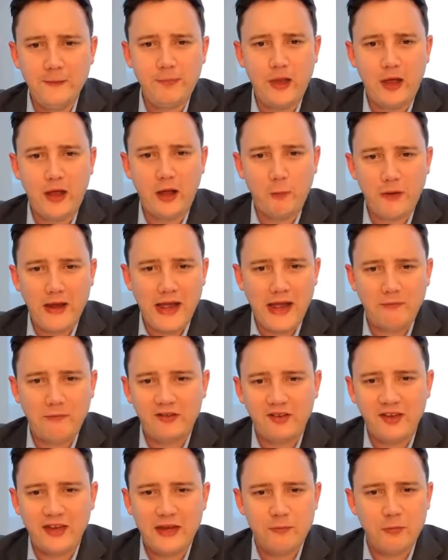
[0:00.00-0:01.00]
Uh, we have a
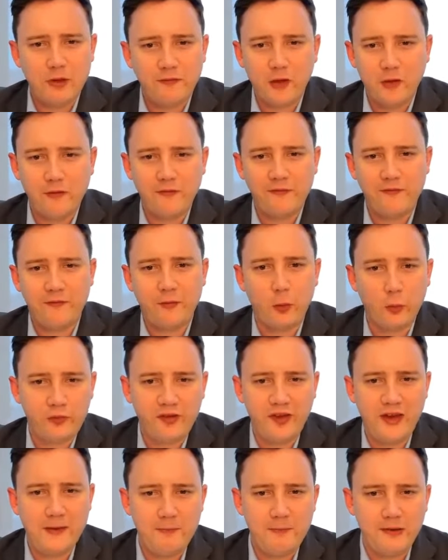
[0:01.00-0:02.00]
team of over
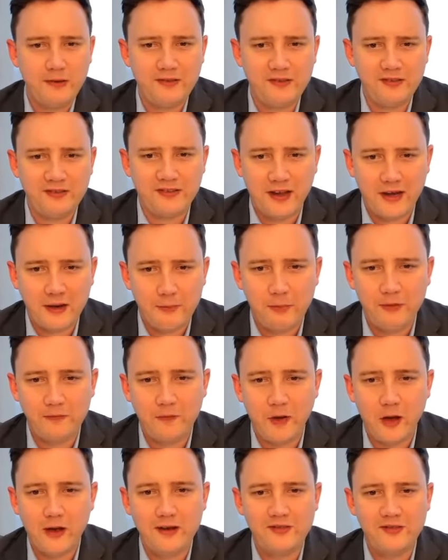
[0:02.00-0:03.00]
14 business setup
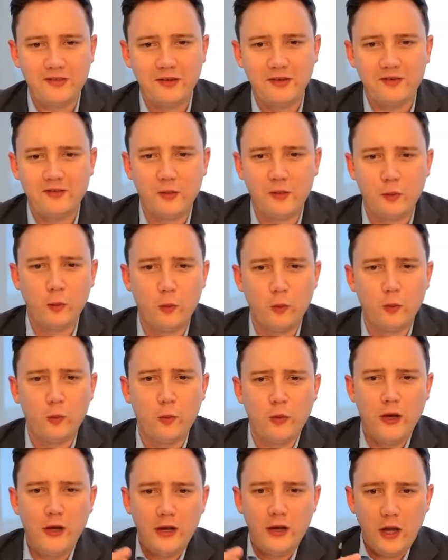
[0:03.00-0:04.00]
advisors.
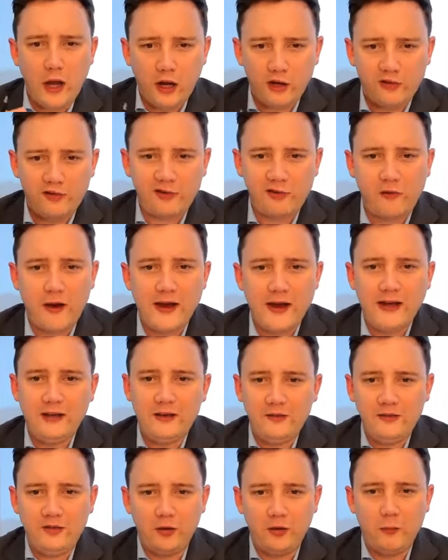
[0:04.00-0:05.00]
All are
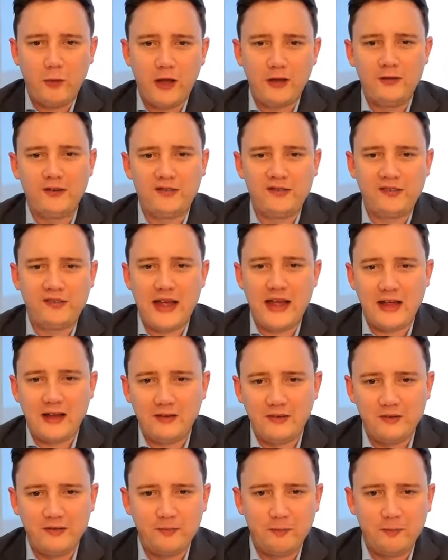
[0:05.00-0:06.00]
trained to
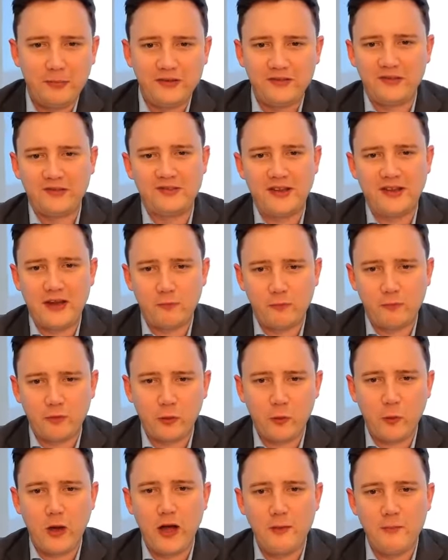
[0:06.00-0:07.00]
understand business setup
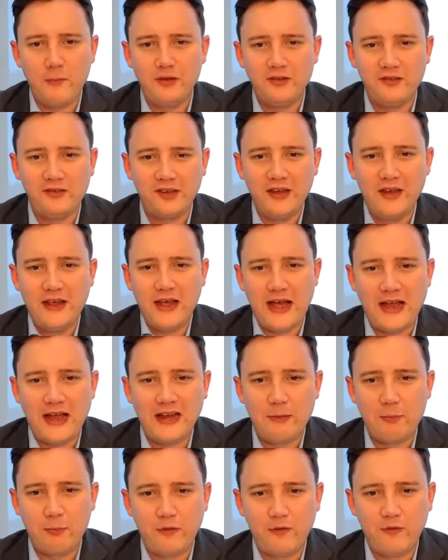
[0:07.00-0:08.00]
requirements and
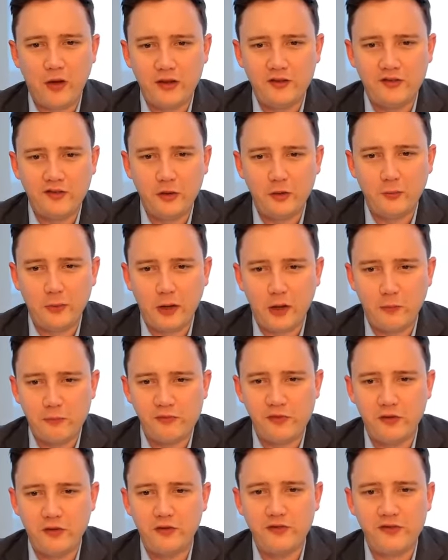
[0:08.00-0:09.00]
then provide suitable
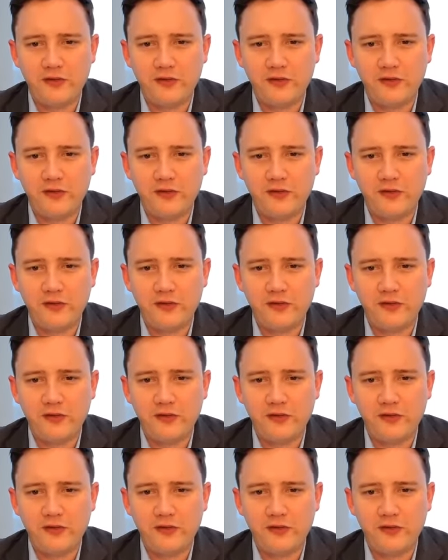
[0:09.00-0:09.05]
options.